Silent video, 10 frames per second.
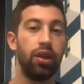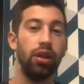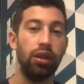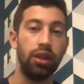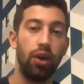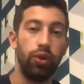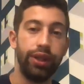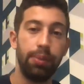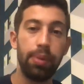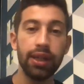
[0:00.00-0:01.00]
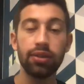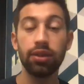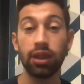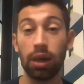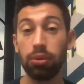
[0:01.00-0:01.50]
Now it depends on
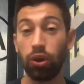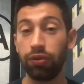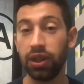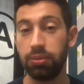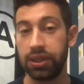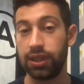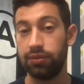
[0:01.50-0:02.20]
the number of feedbacks.